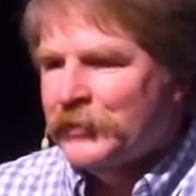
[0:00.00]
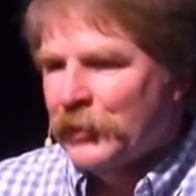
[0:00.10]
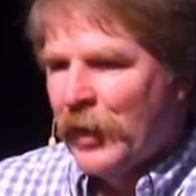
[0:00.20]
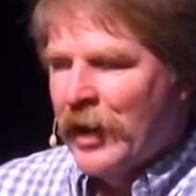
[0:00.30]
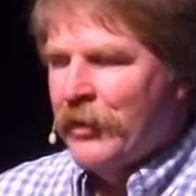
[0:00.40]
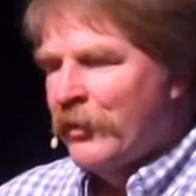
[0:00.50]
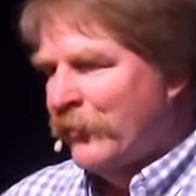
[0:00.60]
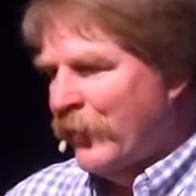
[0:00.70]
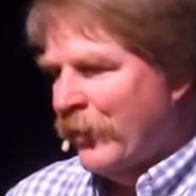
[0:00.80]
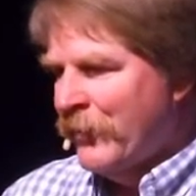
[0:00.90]
So iron
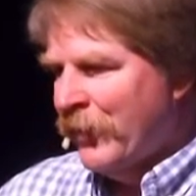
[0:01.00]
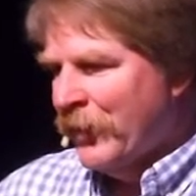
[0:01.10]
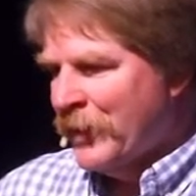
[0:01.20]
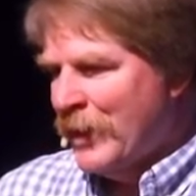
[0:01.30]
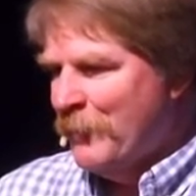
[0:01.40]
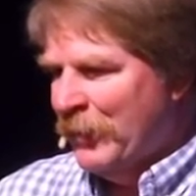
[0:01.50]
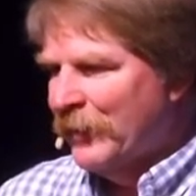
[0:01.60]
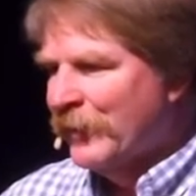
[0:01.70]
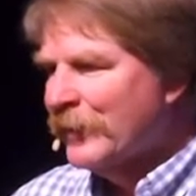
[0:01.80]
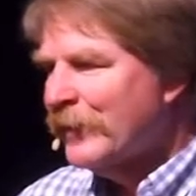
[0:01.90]
is very, very
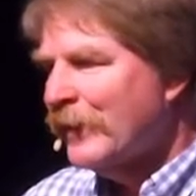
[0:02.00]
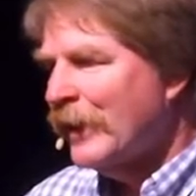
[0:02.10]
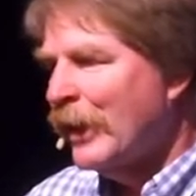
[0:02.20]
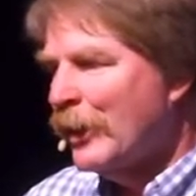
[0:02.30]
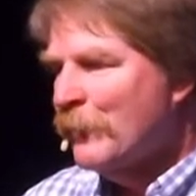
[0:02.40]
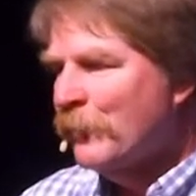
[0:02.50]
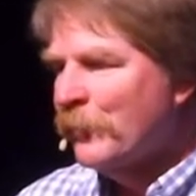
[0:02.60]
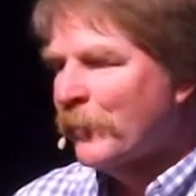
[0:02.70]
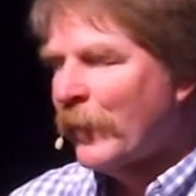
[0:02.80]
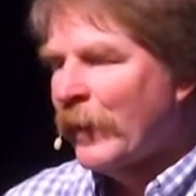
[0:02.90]
common.
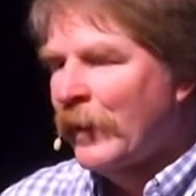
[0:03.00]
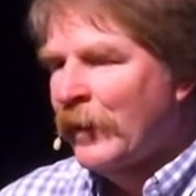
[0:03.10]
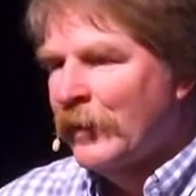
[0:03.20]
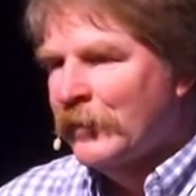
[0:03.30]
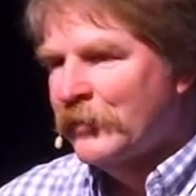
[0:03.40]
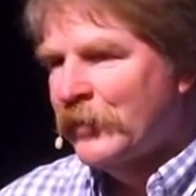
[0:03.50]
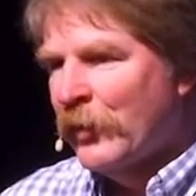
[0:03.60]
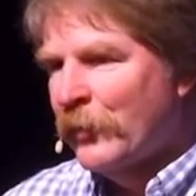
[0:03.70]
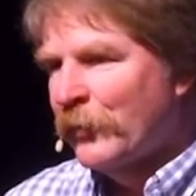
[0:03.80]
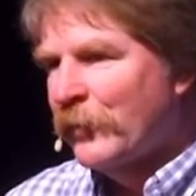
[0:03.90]
Um,
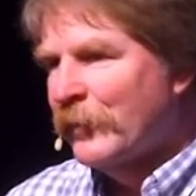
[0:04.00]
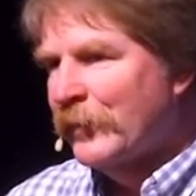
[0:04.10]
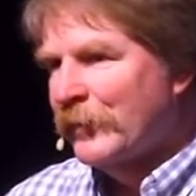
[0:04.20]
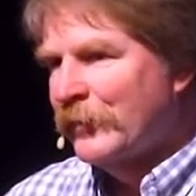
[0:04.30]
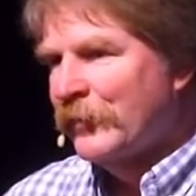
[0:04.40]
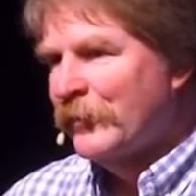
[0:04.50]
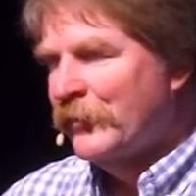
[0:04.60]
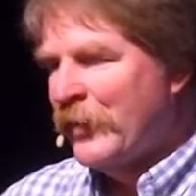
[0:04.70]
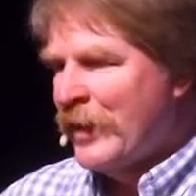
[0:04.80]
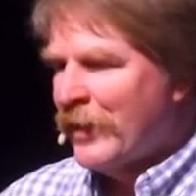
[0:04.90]
so
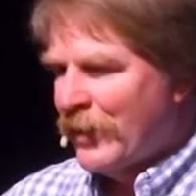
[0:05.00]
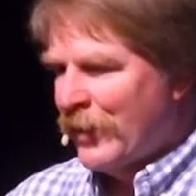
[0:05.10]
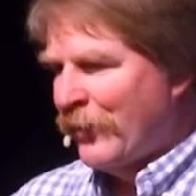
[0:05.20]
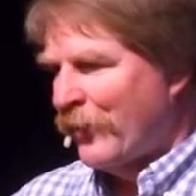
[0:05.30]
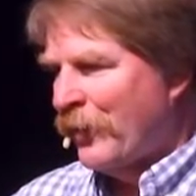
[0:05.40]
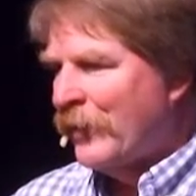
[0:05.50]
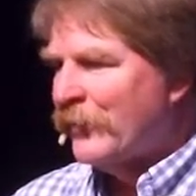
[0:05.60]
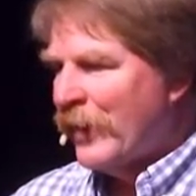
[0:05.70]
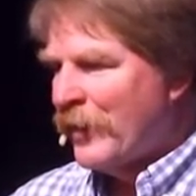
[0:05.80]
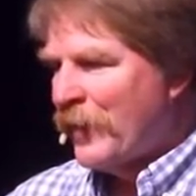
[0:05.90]
zinc and
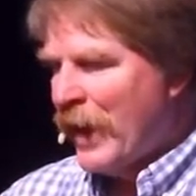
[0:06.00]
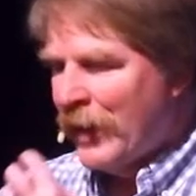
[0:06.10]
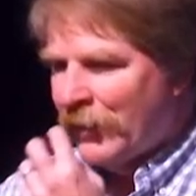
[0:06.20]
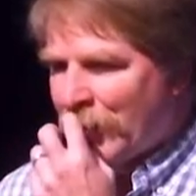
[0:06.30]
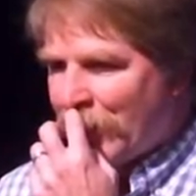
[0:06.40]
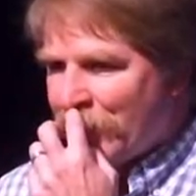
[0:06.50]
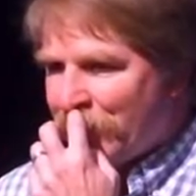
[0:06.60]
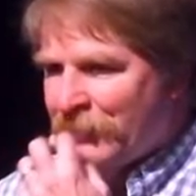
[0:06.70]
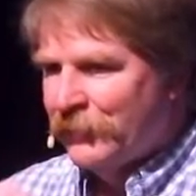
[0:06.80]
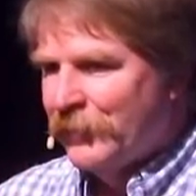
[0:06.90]
things like that are
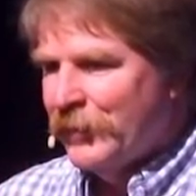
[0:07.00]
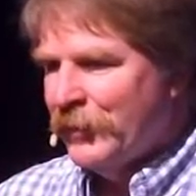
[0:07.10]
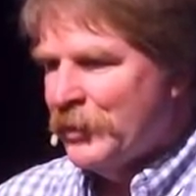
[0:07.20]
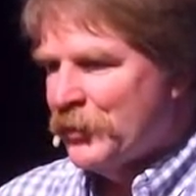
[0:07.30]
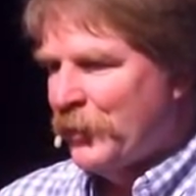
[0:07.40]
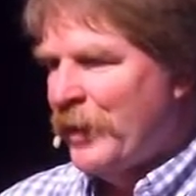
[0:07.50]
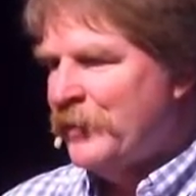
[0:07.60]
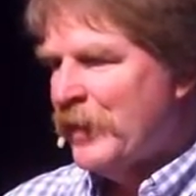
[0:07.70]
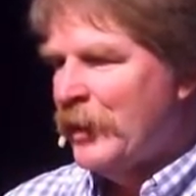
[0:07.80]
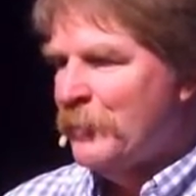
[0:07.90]
really
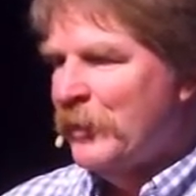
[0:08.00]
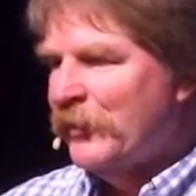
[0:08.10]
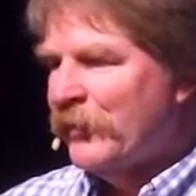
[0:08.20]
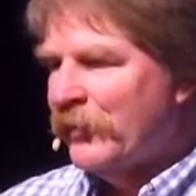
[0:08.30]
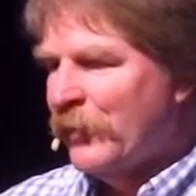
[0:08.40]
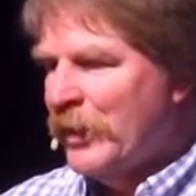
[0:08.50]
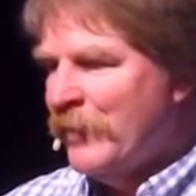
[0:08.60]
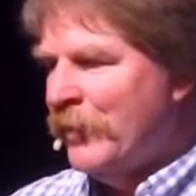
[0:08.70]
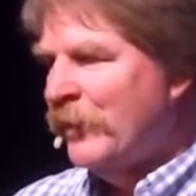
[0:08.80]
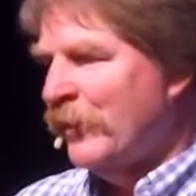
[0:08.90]
trace elements. So
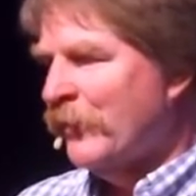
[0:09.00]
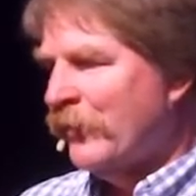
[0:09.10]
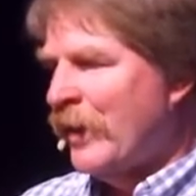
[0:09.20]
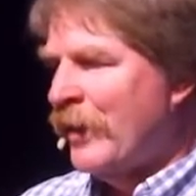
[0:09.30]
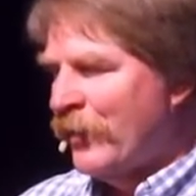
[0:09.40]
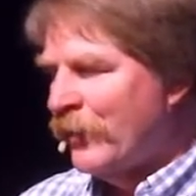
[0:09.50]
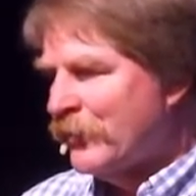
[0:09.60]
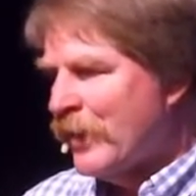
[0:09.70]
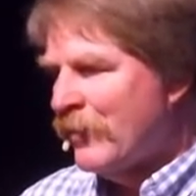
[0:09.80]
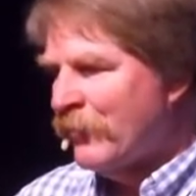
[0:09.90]
even in the sun,
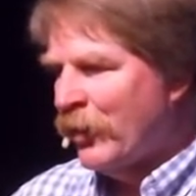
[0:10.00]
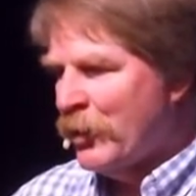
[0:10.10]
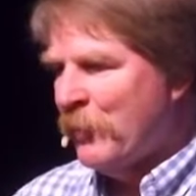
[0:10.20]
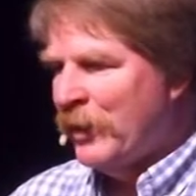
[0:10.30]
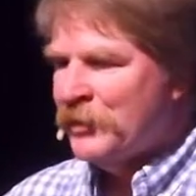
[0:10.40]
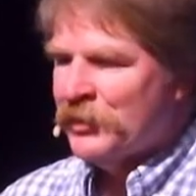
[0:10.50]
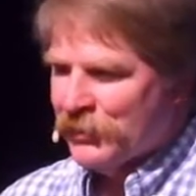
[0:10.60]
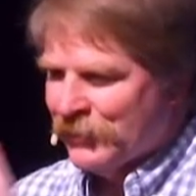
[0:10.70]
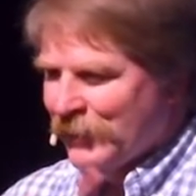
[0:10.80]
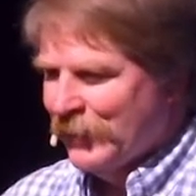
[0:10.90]
there's not very much
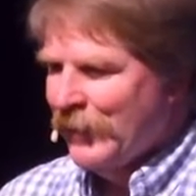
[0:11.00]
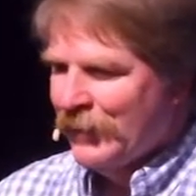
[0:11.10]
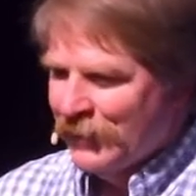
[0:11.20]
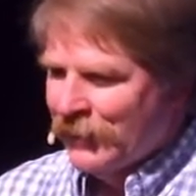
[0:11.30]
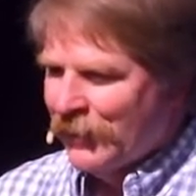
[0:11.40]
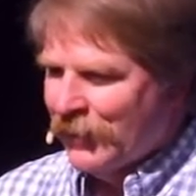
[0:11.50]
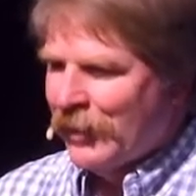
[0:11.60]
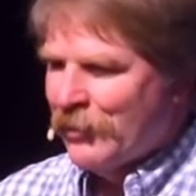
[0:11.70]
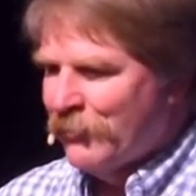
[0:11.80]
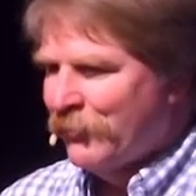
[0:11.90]

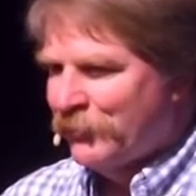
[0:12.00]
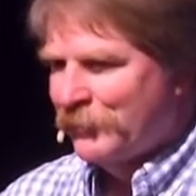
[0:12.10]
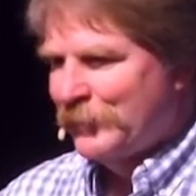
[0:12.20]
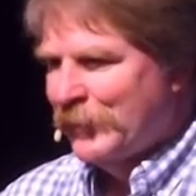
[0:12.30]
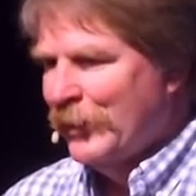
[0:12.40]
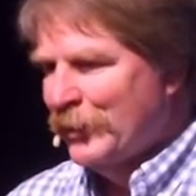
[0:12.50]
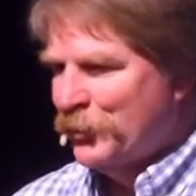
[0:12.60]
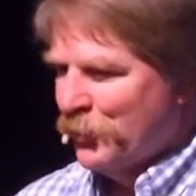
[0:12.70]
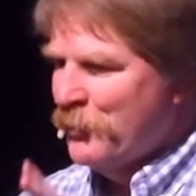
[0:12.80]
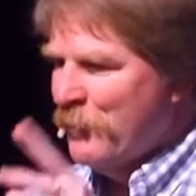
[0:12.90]
of
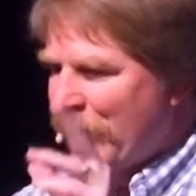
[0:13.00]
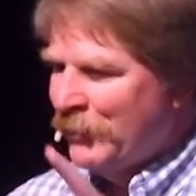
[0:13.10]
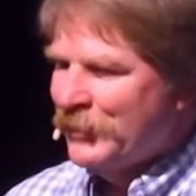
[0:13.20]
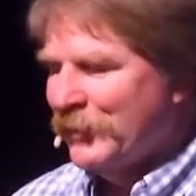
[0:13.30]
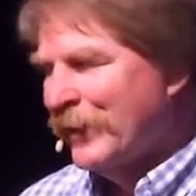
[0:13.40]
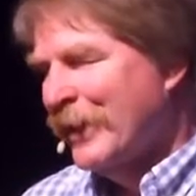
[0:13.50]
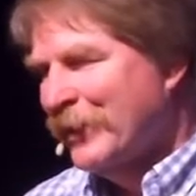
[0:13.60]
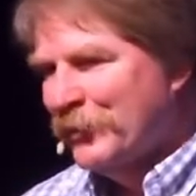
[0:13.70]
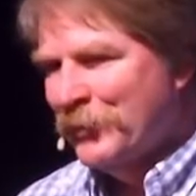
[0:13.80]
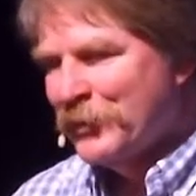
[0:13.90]
true metal. You know,
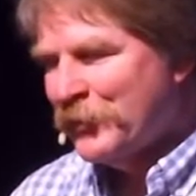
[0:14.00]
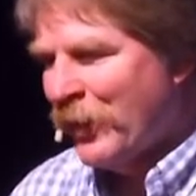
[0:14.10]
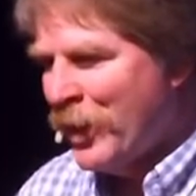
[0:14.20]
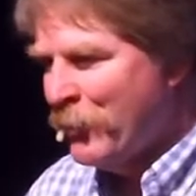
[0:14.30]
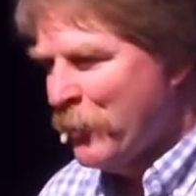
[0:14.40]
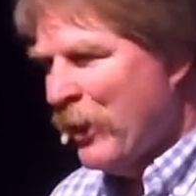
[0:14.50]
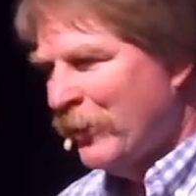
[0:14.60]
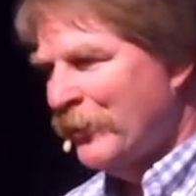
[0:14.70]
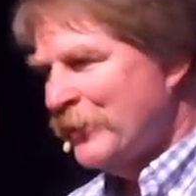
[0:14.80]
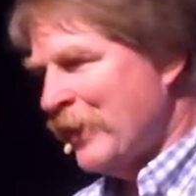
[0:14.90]
to an astronomer,
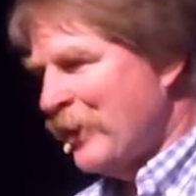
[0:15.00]
metal is